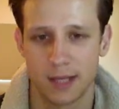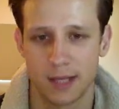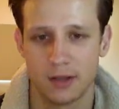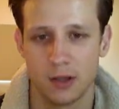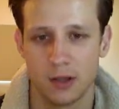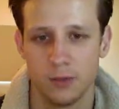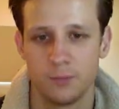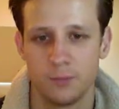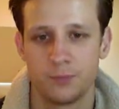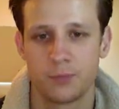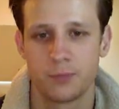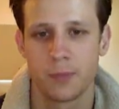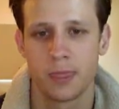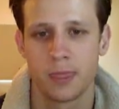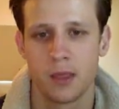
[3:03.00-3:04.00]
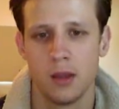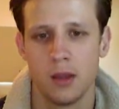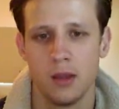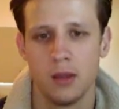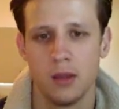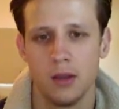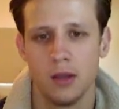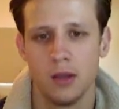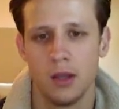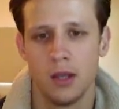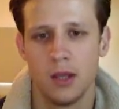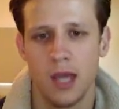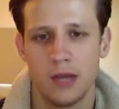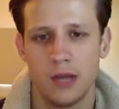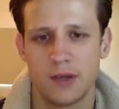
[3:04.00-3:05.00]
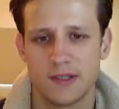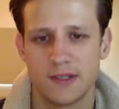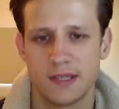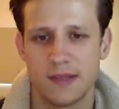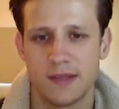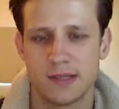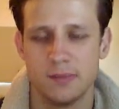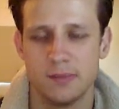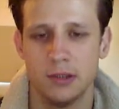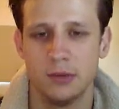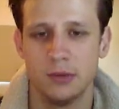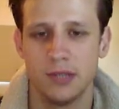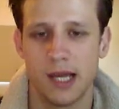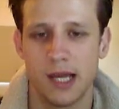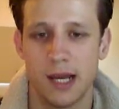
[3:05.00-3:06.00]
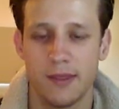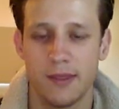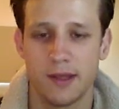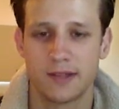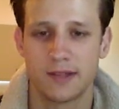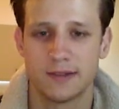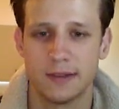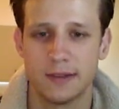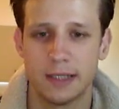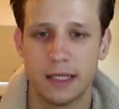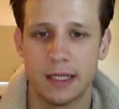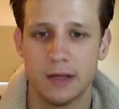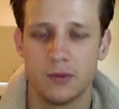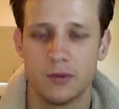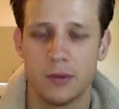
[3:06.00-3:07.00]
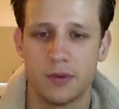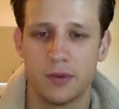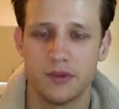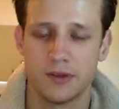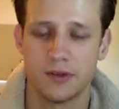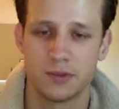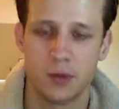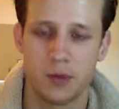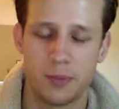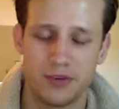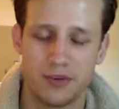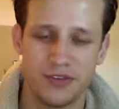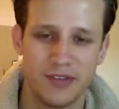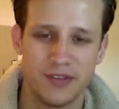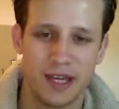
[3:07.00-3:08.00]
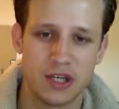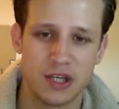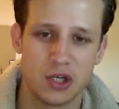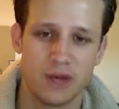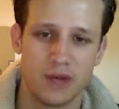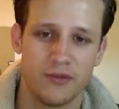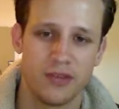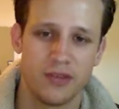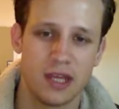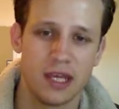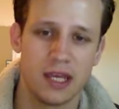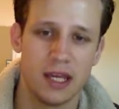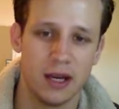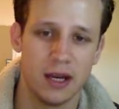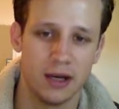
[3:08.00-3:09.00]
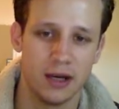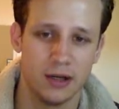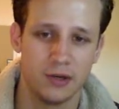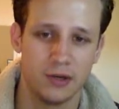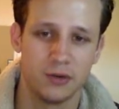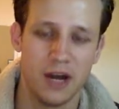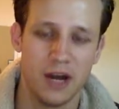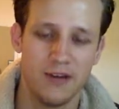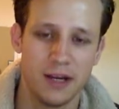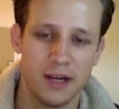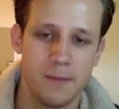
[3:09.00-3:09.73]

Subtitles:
you know? And you can see this blue line that is the representation of the gravity.